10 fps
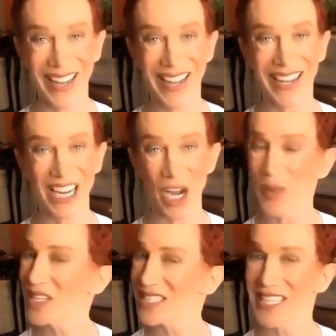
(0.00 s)
And
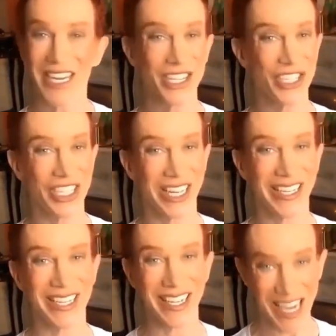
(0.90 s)
I'm on stage
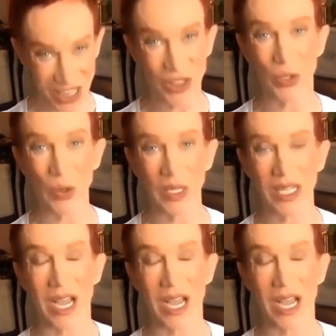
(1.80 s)
tonight at eight thirty.